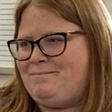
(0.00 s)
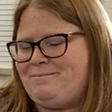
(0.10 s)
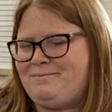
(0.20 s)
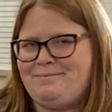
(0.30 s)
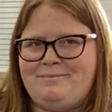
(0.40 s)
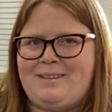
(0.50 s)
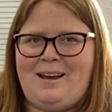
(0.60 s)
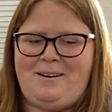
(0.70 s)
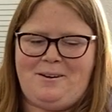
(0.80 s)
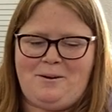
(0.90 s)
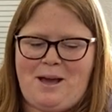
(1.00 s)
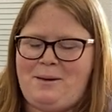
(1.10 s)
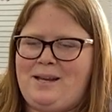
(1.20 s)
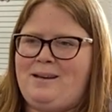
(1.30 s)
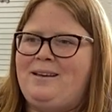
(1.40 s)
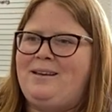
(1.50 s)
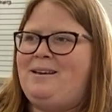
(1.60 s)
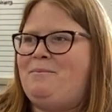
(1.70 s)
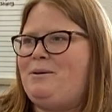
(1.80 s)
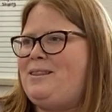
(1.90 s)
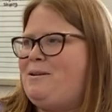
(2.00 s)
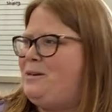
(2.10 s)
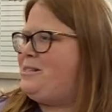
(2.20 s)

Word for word: I don't know why you wouldn't be allowed I mean, to sell thongs. But then we